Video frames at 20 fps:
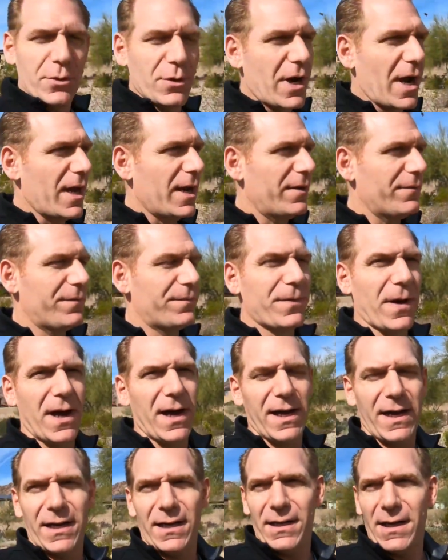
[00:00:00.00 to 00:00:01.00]
kind of
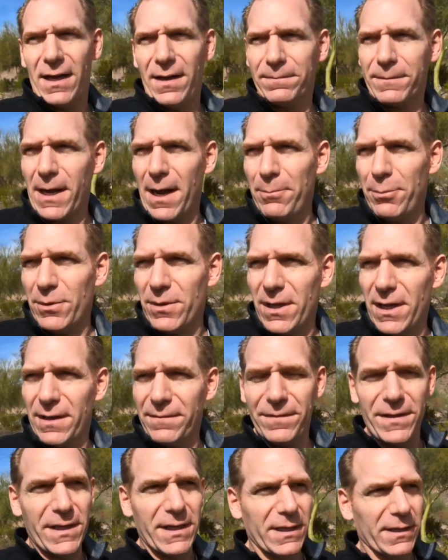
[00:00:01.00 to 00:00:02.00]
a couple
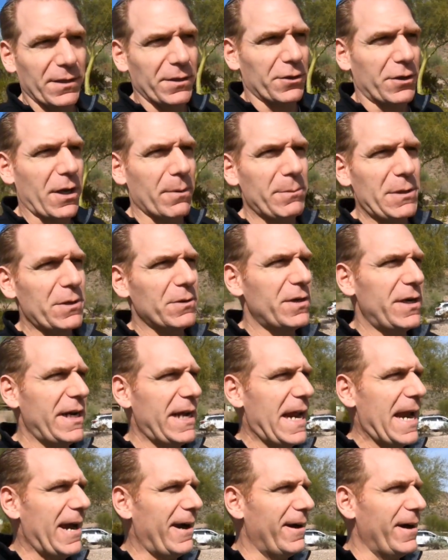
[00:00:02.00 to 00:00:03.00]
of the little
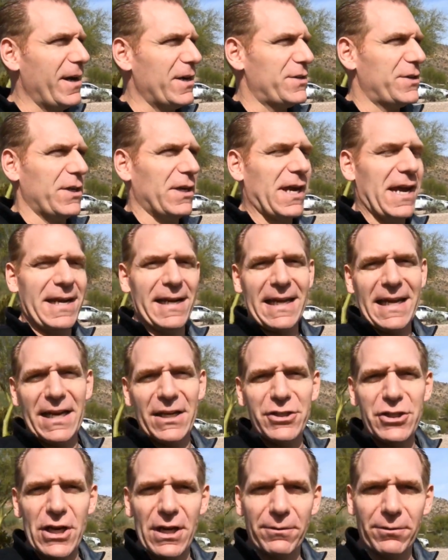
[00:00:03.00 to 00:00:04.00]
community areas so you kind of get a
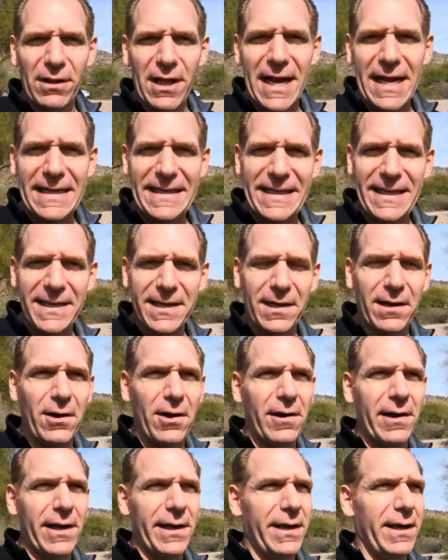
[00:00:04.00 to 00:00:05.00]
general idea
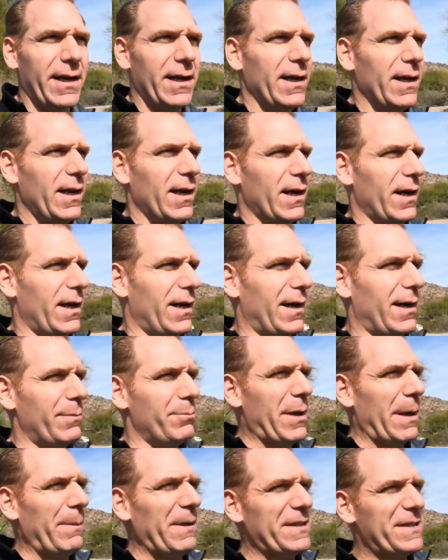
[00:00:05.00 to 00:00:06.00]
on
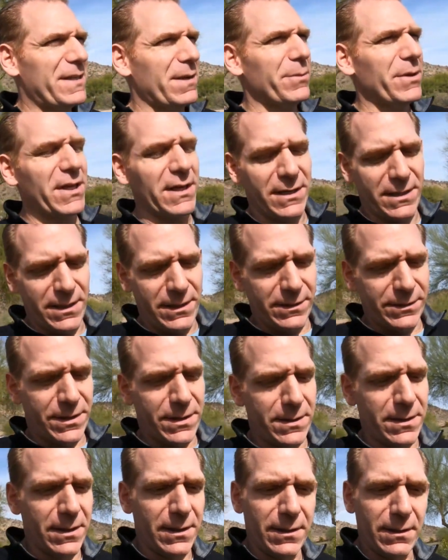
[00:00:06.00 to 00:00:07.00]
maybe some of
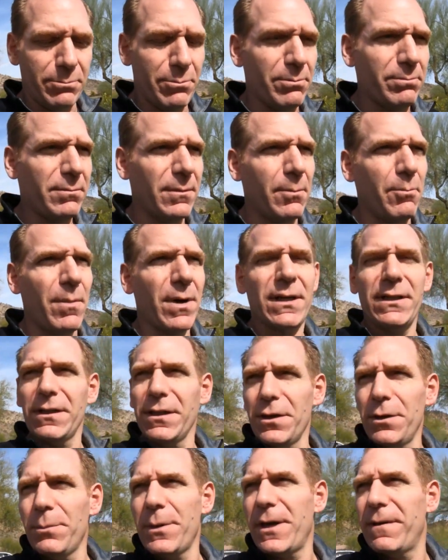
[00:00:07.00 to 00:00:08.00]
the
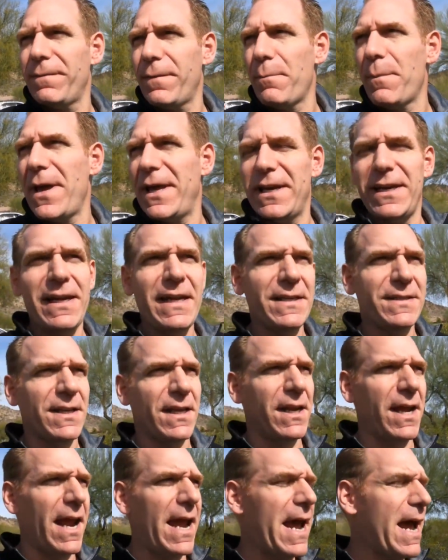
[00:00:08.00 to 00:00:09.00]
little bit of amenities
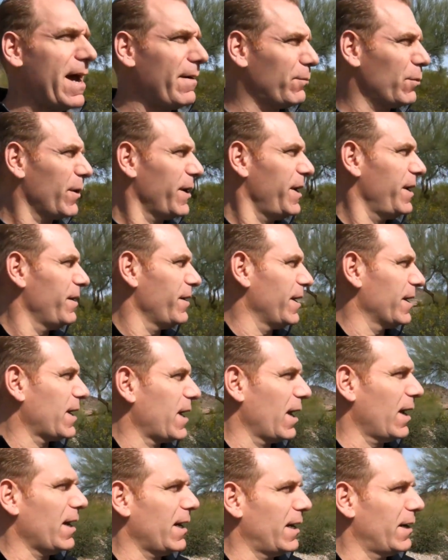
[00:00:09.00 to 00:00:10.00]
that you have. We're here
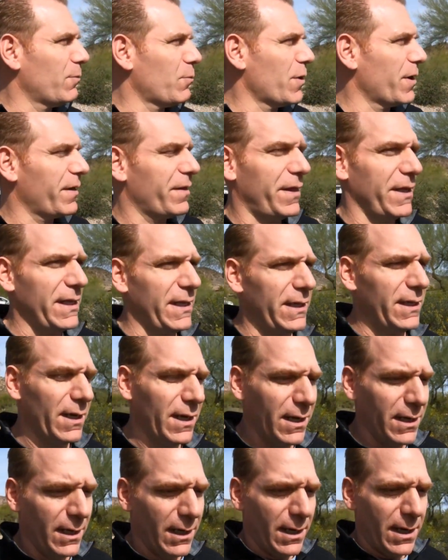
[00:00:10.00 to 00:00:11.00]
at one of the
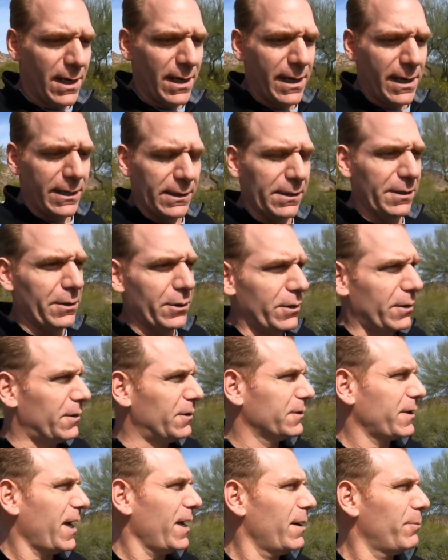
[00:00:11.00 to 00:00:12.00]

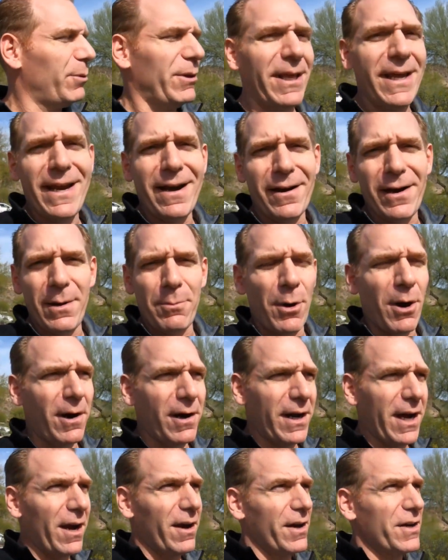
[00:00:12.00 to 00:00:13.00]
little kind of play area,
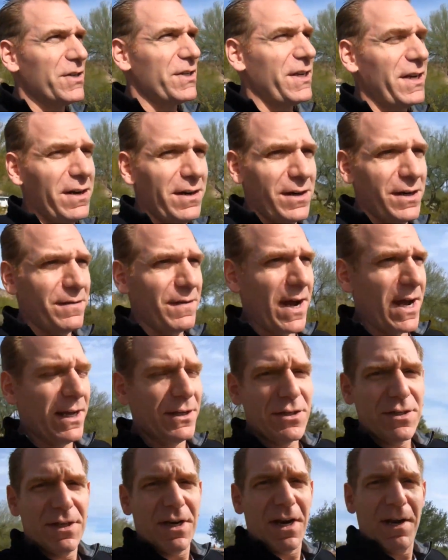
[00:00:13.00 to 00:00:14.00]
park areas here. You've got
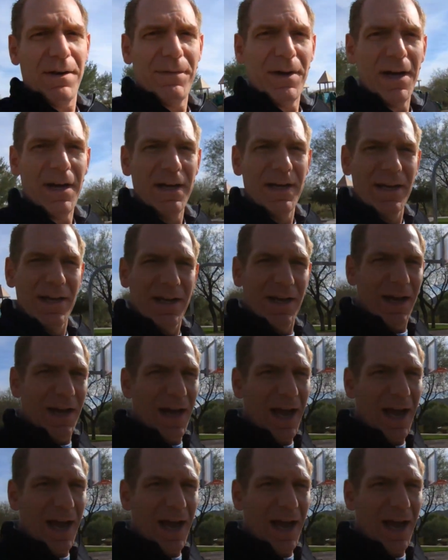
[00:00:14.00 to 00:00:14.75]
just kind of a